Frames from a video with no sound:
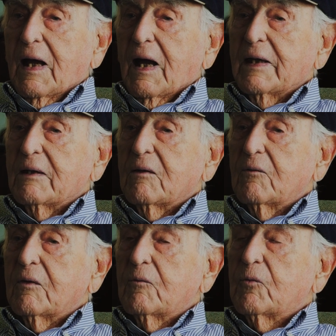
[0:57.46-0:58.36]
I,
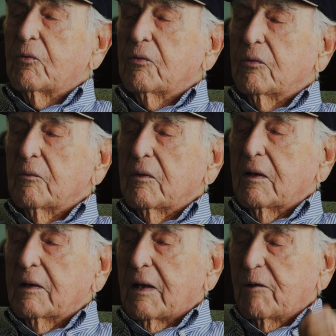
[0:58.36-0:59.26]

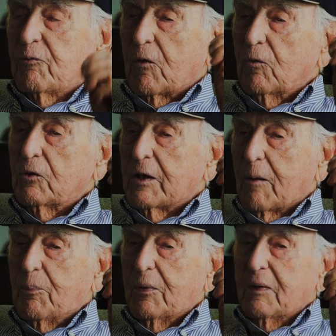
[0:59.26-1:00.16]
I phoned
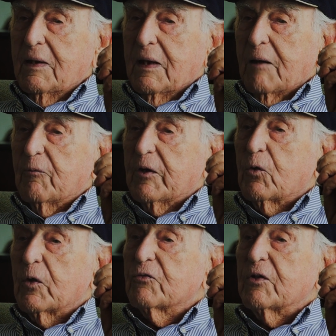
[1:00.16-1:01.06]
up and
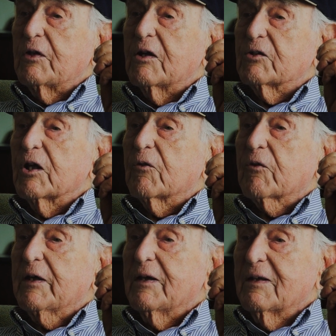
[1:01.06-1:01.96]
requested
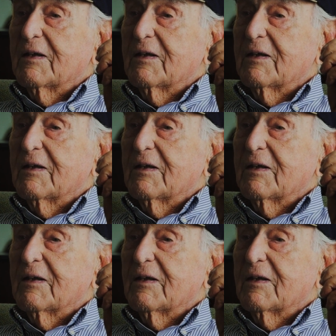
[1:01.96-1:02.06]
artillery